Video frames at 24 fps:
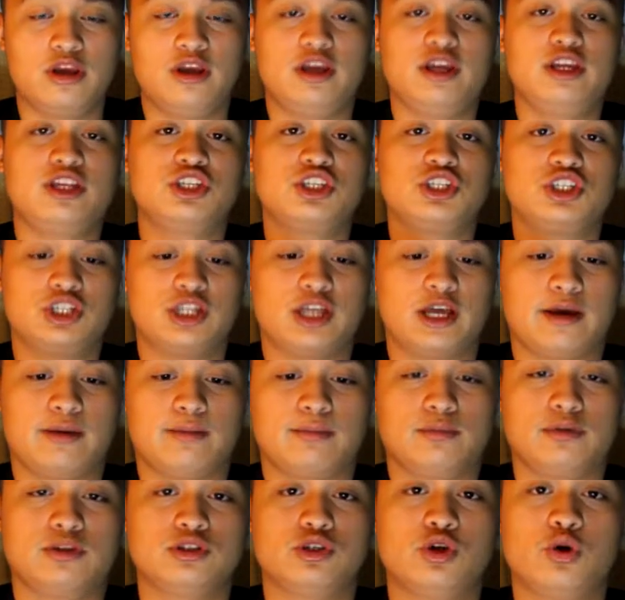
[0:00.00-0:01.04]
each time,
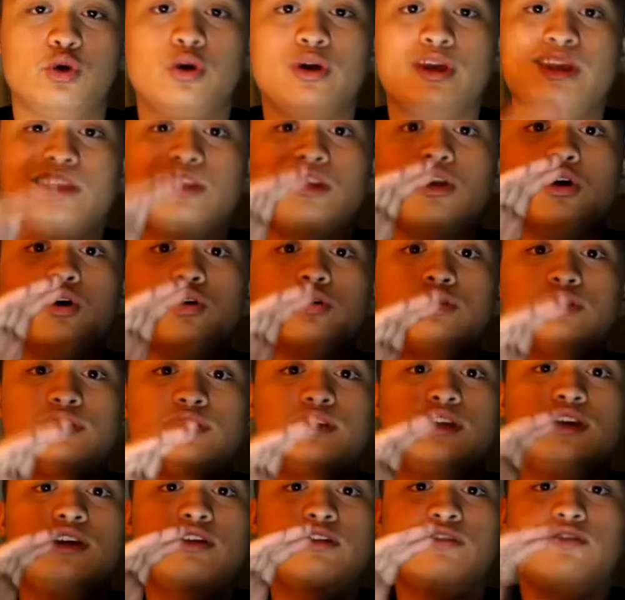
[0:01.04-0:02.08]
so it goes
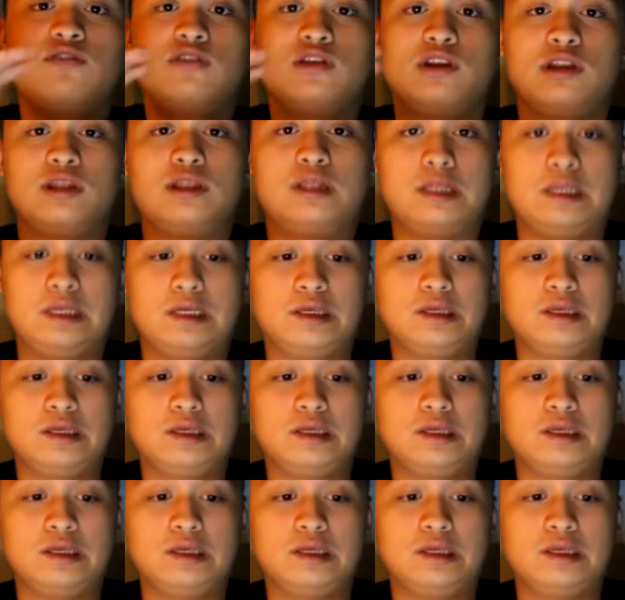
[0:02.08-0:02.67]
infinitely.